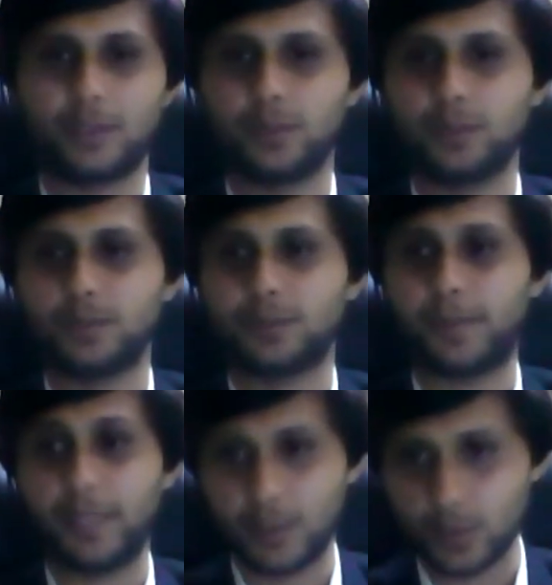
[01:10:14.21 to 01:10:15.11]
to
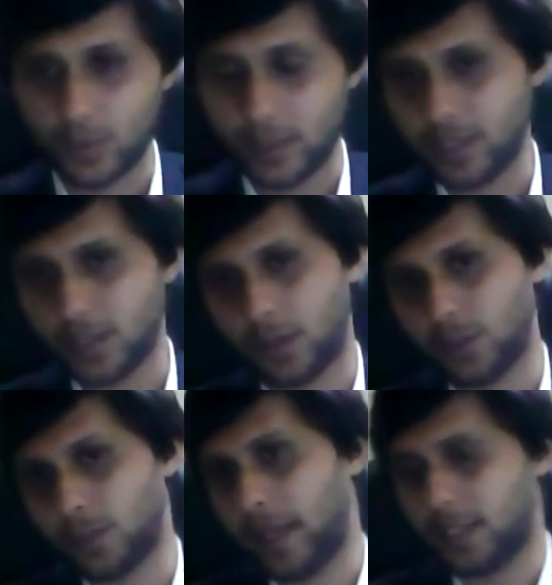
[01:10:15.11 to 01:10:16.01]
speak to students on
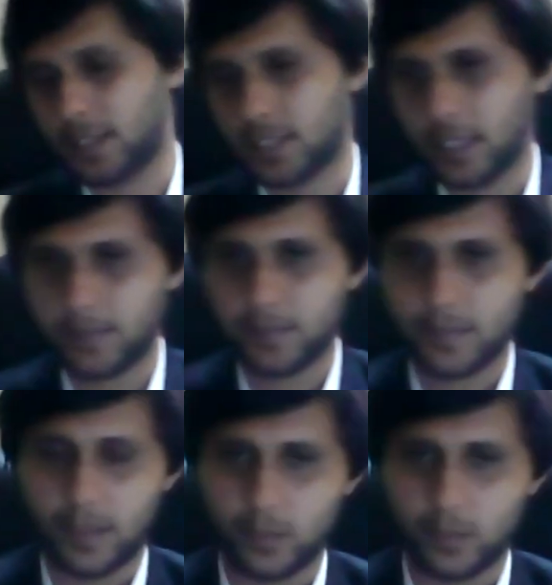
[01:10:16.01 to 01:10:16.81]
how to manage time.